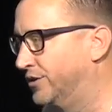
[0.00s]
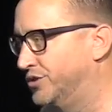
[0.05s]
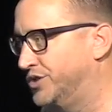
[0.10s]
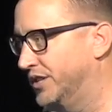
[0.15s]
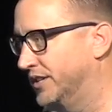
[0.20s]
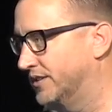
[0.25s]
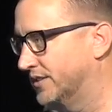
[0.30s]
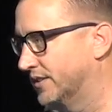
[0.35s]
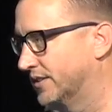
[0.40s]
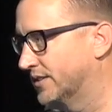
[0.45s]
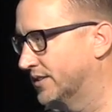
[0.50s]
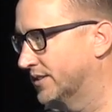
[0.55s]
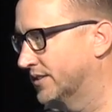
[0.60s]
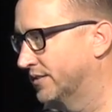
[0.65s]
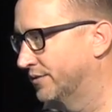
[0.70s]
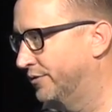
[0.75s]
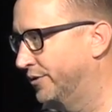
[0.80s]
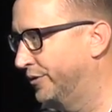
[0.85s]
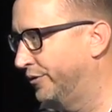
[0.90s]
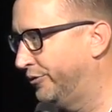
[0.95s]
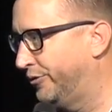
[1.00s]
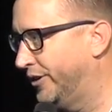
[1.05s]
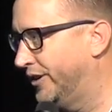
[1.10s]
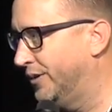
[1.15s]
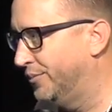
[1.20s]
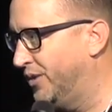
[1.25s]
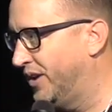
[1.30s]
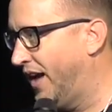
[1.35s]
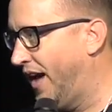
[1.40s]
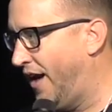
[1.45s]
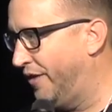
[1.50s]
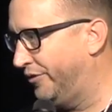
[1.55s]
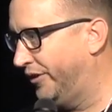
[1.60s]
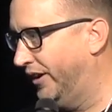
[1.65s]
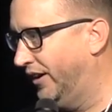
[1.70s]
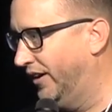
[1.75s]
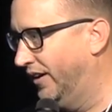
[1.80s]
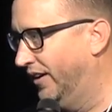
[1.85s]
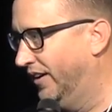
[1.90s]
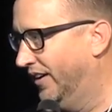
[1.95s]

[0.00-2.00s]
you, Jesus, for the freedom we have here.